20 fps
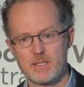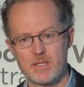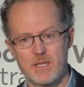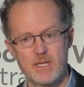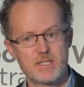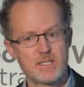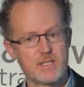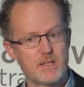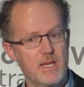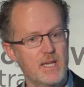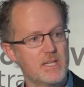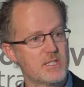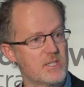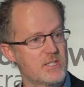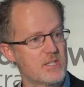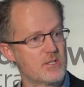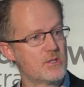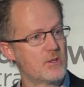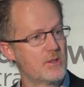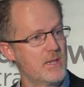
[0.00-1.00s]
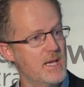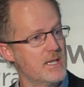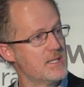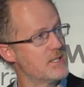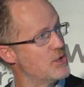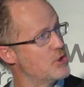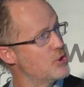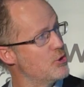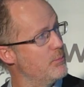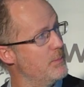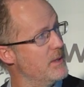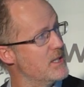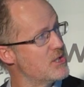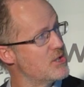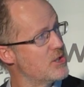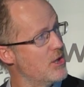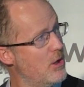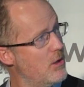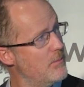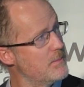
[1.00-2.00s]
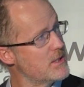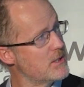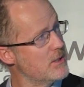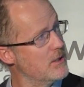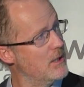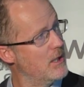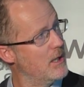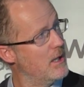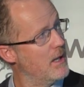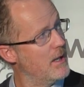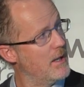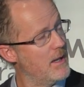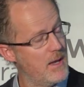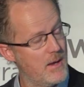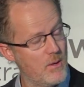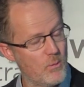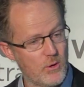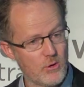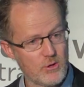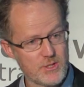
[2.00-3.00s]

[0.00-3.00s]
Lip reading: These are things that should be stopped. We're